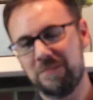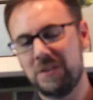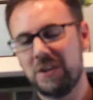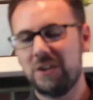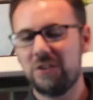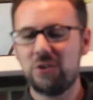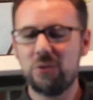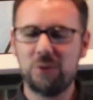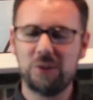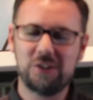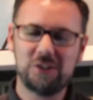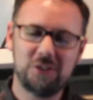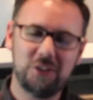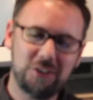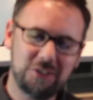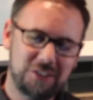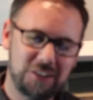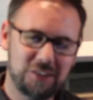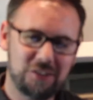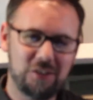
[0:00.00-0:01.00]
So we
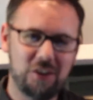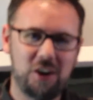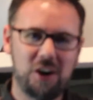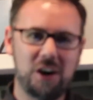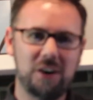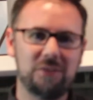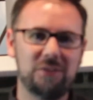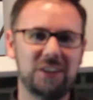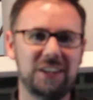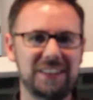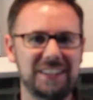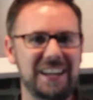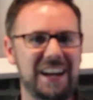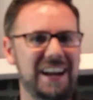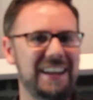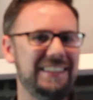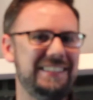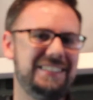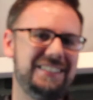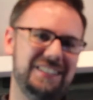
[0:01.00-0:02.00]
start this off in the
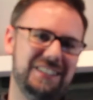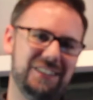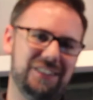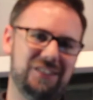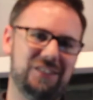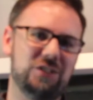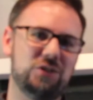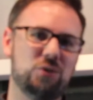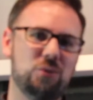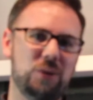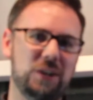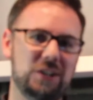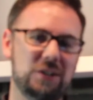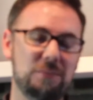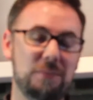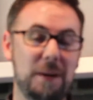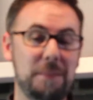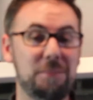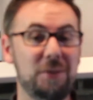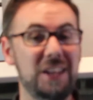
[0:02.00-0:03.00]
ideal situation
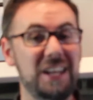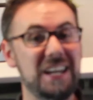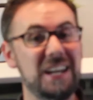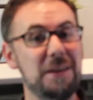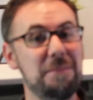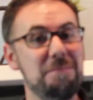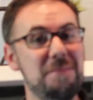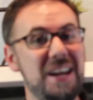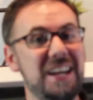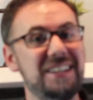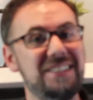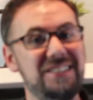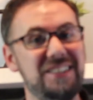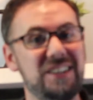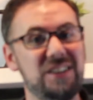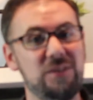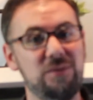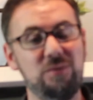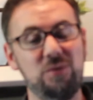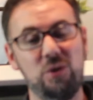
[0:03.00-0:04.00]
by playing a
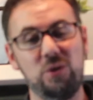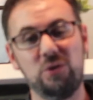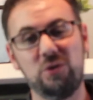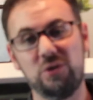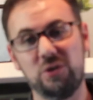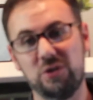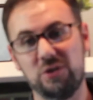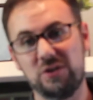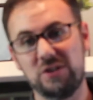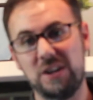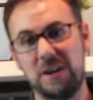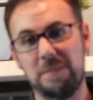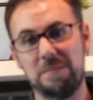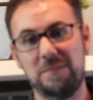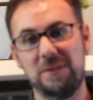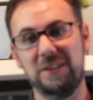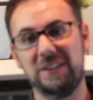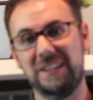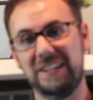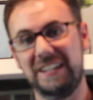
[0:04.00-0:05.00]
Mantix Vultures
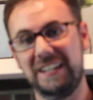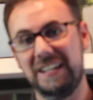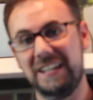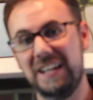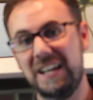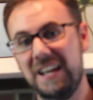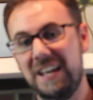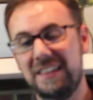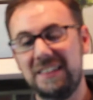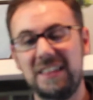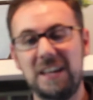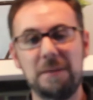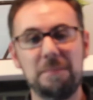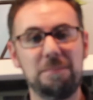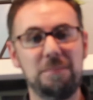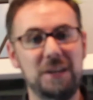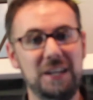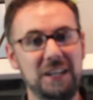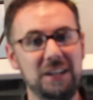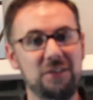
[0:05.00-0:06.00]
ability that
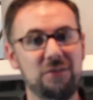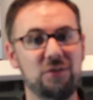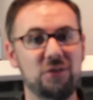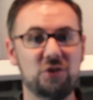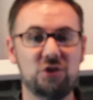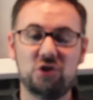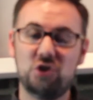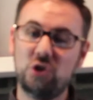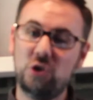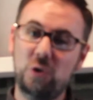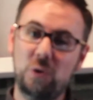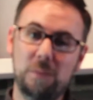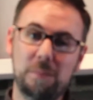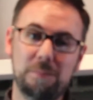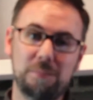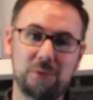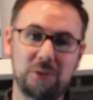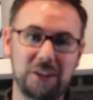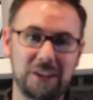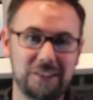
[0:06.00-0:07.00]
pings for
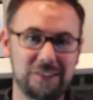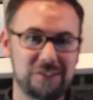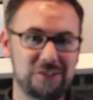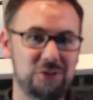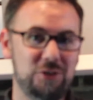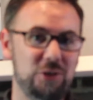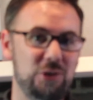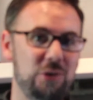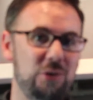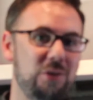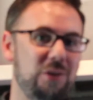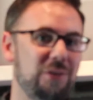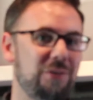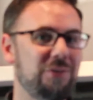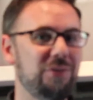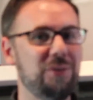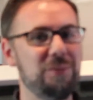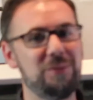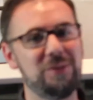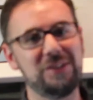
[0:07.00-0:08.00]
2/2
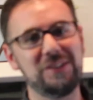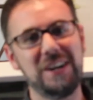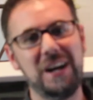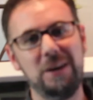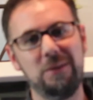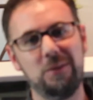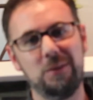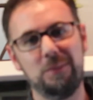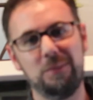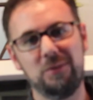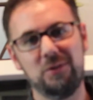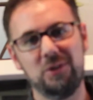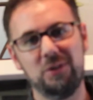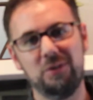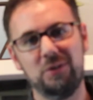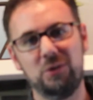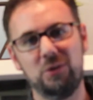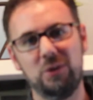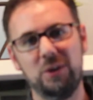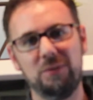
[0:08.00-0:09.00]
from Skyward
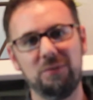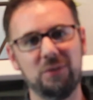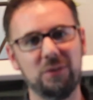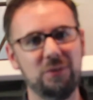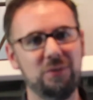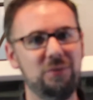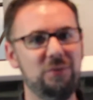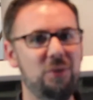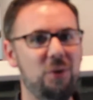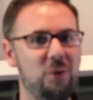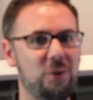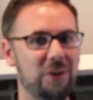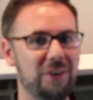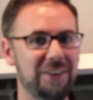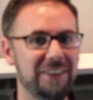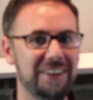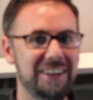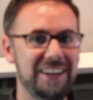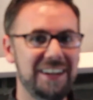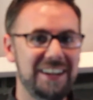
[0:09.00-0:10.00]
Observatory for
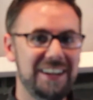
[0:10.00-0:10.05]
4